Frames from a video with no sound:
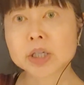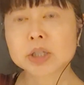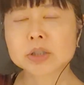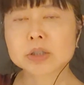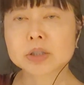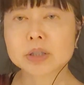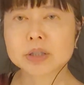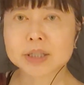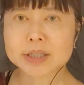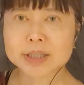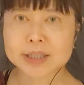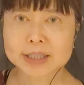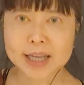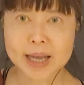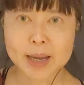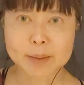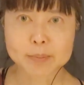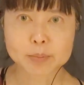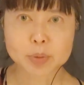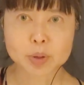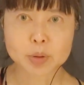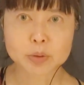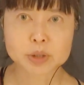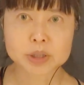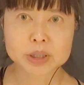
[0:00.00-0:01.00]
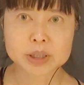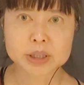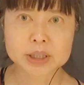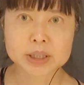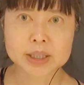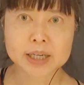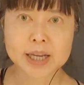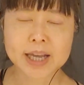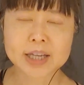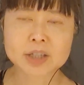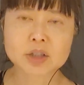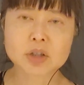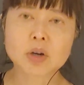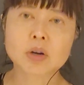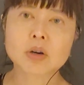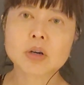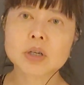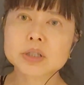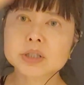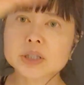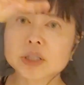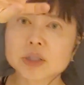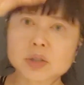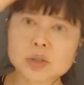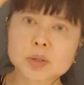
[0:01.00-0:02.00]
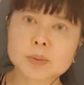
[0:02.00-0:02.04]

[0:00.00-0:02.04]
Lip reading: to the SCAP protein and cause it